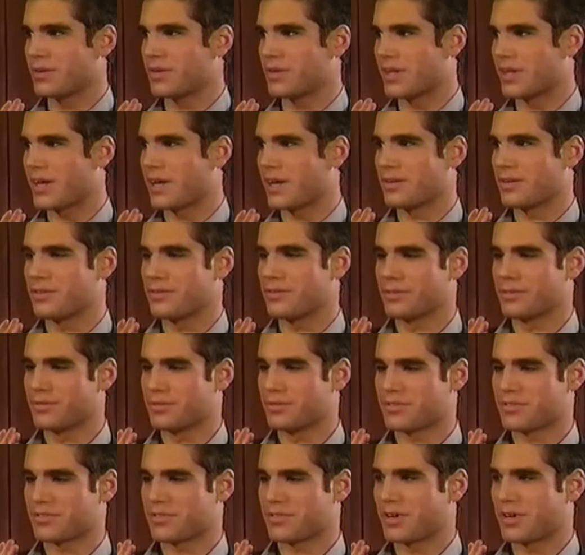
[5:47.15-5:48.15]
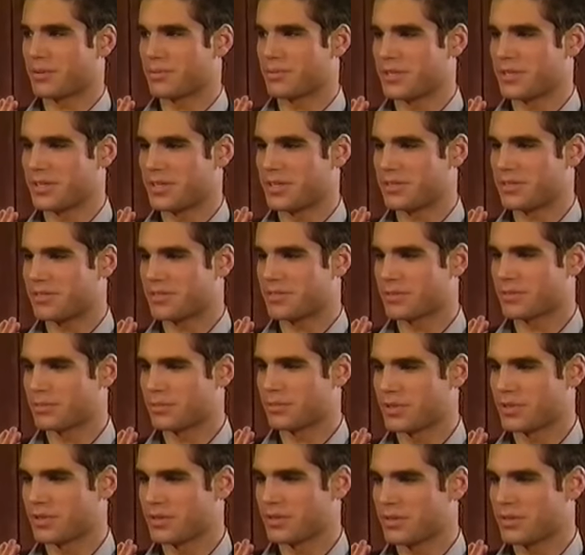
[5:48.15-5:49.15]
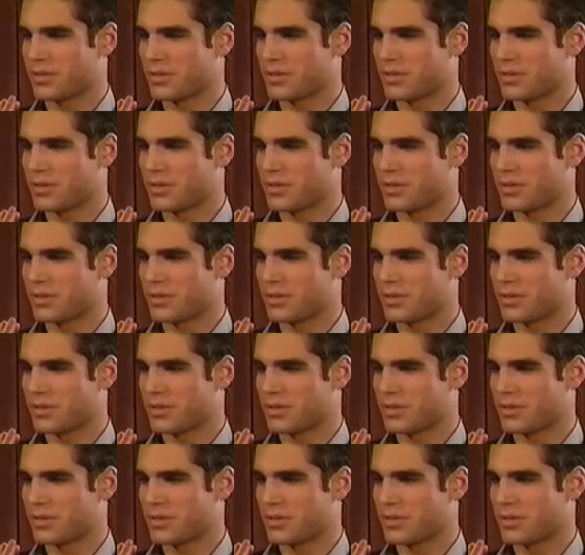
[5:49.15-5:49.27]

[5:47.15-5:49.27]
glad you saw me hit someone?